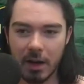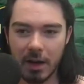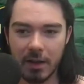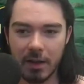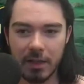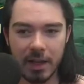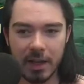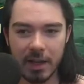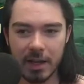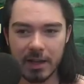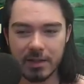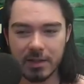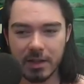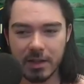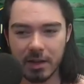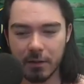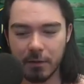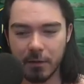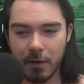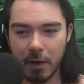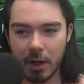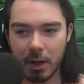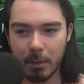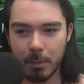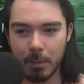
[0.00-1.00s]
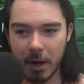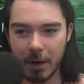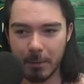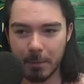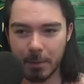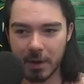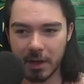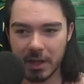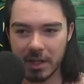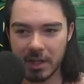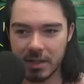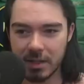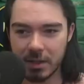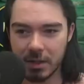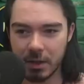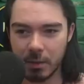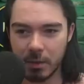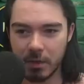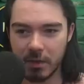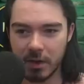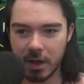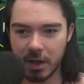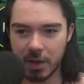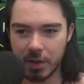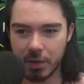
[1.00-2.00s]
I think it's going to fall apart pretty soon.
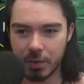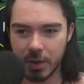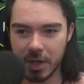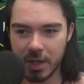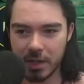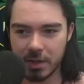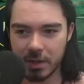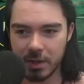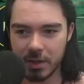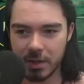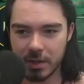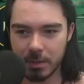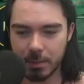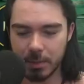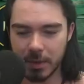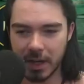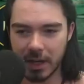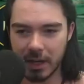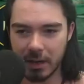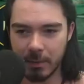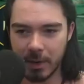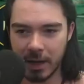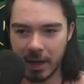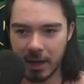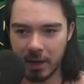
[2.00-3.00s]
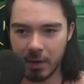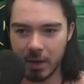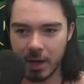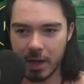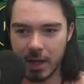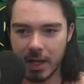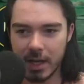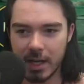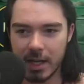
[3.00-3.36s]
We've got three turns to break him out.